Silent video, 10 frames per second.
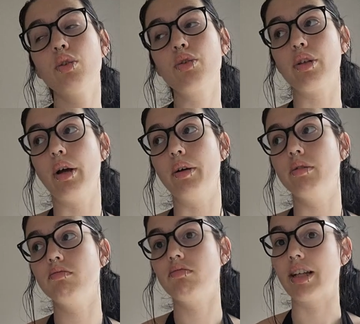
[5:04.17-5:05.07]
So
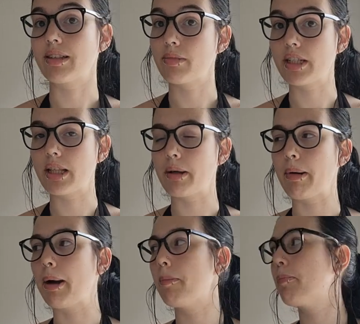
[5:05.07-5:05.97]
that's something to think
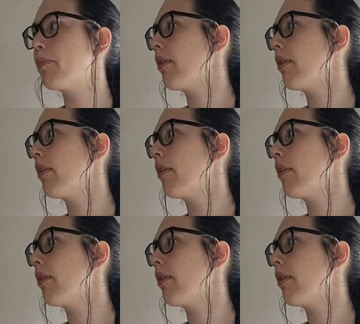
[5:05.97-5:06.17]
about.